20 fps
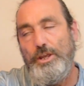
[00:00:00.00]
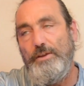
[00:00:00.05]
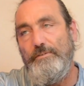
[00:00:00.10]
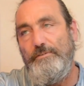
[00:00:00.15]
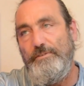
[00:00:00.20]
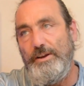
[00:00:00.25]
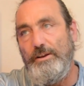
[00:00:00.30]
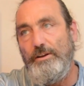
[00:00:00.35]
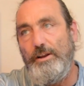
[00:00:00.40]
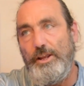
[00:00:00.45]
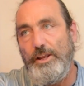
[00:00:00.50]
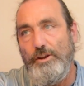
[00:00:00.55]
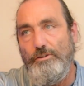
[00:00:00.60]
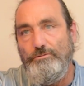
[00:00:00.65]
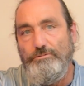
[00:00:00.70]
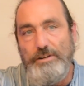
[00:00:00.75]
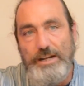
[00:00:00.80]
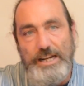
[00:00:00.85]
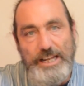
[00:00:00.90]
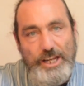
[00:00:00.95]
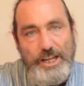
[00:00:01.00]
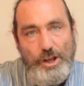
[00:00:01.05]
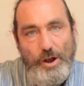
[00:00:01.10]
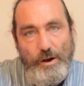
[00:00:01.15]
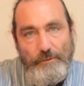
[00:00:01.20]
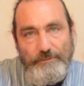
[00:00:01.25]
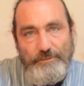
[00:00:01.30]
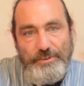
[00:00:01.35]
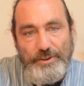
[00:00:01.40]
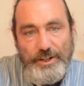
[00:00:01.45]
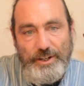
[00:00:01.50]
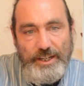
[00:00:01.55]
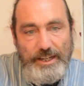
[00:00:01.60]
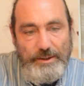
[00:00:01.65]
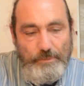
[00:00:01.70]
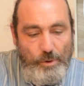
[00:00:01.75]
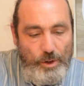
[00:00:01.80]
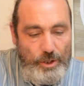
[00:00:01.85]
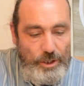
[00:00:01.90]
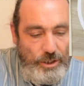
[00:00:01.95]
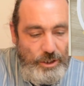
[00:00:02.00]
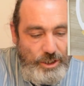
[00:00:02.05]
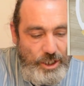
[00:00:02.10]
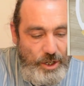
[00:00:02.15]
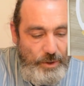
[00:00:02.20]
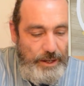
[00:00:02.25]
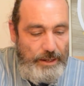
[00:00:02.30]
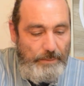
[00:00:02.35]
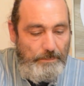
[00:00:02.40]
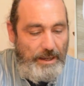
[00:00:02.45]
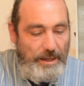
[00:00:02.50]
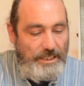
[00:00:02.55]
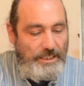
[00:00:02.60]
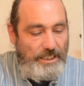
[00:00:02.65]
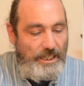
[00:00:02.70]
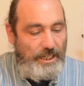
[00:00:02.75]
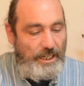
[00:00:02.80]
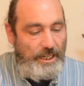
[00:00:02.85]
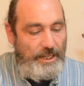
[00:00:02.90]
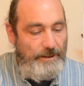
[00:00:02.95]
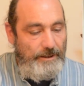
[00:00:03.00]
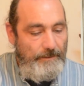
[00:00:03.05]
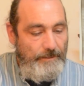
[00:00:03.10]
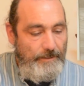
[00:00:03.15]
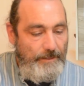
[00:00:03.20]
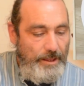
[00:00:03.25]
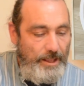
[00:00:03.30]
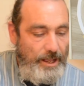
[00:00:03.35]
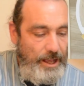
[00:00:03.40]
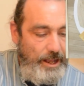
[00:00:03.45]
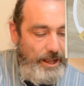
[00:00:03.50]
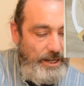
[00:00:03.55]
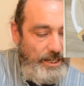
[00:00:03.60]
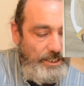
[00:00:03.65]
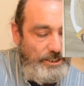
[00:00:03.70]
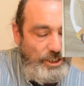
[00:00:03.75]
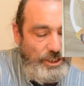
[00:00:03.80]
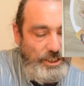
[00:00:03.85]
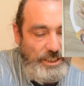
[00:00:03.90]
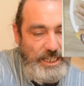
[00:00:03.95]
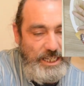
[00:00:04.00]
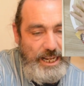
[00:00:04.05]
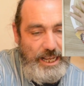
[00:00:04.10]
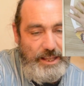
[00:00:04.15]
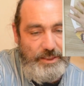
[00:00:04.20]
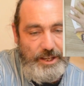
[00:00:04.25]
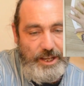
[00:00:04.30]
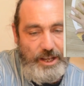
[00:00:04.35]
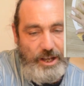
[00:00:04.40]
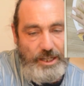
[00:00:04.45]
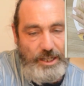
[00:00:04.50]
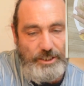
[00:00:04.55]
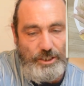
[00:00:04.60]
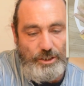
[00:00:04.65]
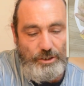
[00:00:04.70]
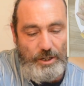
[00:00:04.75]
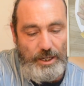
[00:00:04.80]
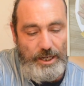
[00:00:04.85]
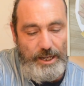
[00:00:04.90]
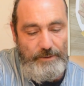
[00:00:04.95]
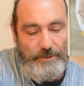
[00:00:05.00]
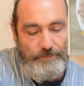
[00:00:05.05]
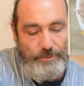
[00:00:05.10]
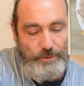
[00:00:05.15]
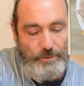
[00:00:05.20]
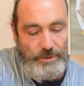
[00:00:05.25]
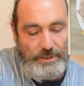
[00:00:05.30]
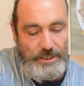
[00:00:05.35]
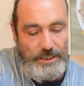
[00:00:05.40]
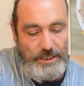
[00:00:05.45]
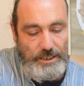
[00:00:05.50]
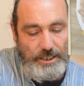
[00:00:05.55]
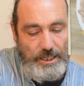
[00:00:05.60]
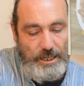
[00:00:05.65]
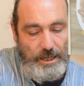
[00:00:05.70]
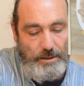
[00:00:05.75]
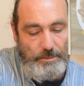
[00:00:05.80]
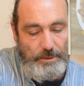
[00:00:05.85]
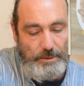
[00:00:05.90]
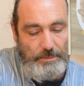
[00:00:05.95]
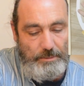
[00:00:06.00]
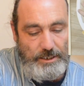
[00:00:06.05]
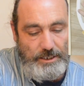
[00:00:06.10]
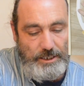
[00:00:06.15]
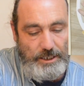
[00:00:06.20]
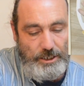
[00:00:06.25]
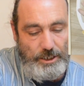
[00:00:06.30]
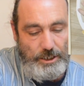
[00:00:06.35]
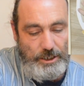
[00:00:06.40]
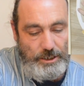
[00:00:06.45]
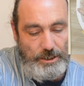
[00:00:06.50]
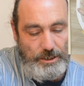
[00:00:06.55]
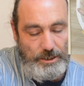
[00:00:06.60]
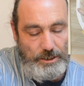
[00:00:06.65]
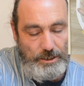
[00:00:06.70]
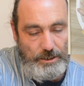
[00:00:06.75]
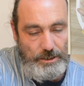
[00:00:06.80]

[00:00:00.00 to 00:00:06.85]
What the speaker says: you feel like you're really confident in what you're doing, basically. Let's just see how the guides are trying to influence this karmic message.